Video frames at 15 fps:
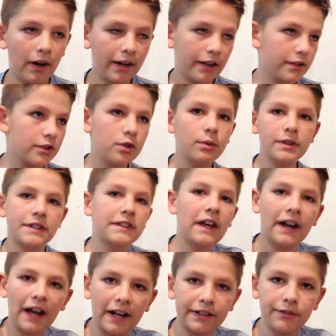I guess who isn't
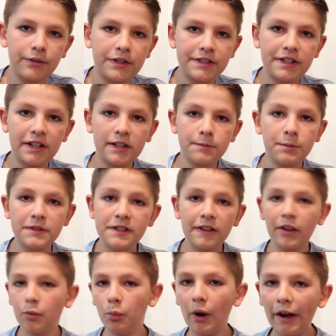that active these days, but say
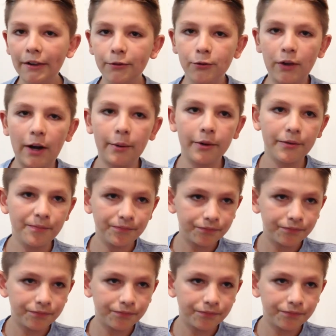like Wildflower,